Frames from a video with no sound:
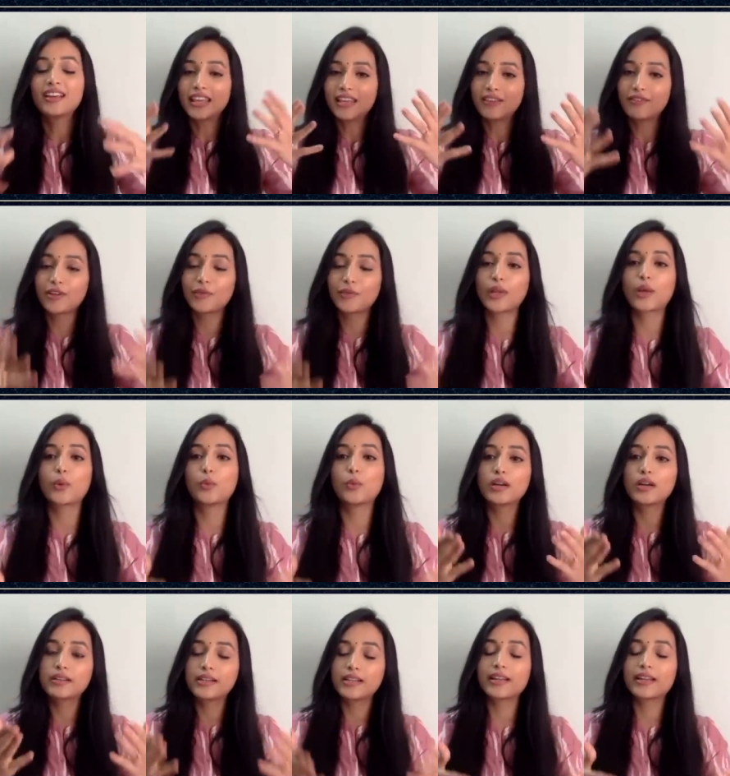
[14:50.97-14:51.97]
Even when I
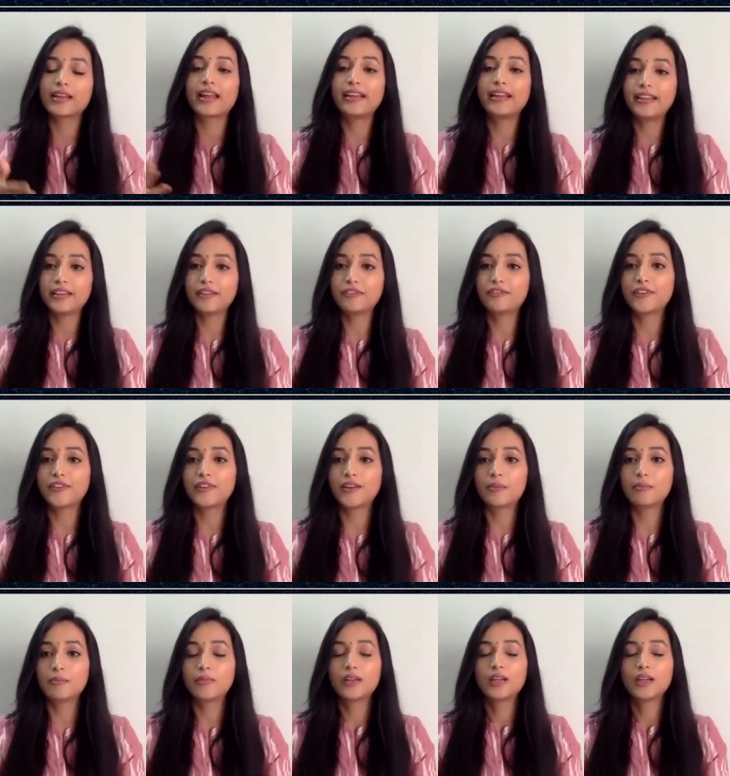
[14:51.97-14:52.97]
worked in an I T
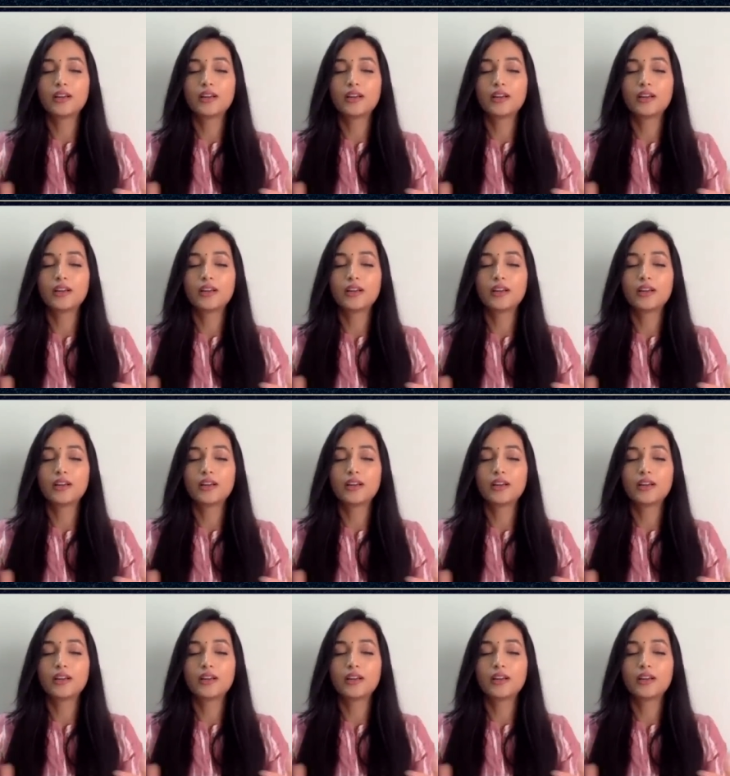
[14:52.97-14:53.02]
firm,